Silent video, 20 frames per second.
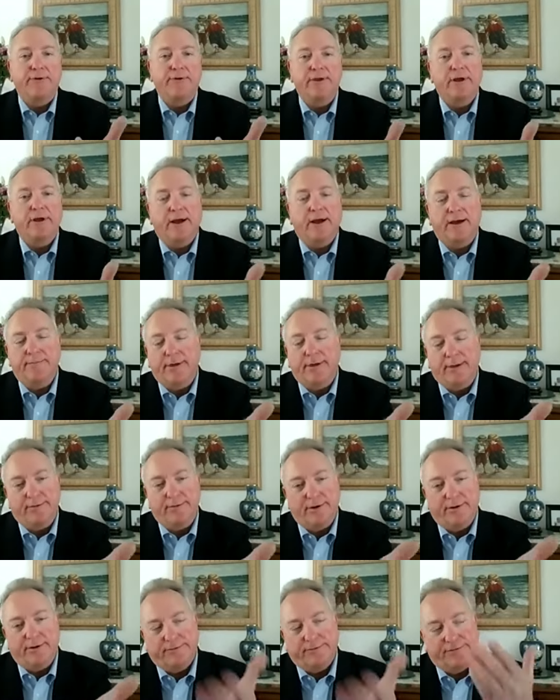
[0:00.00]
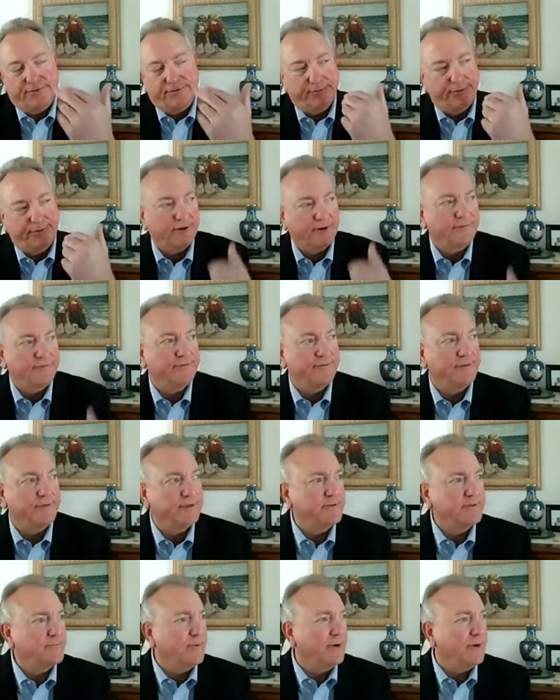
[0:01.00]
Yeah, uh, maybe you're too young for
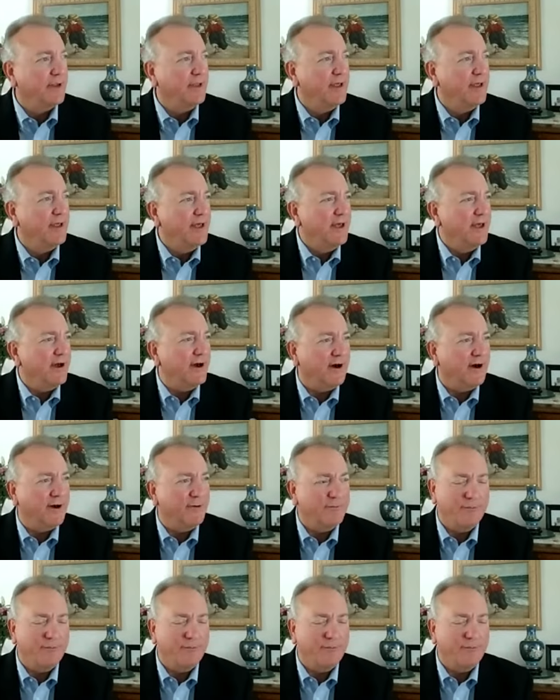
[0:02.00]
this, but uh,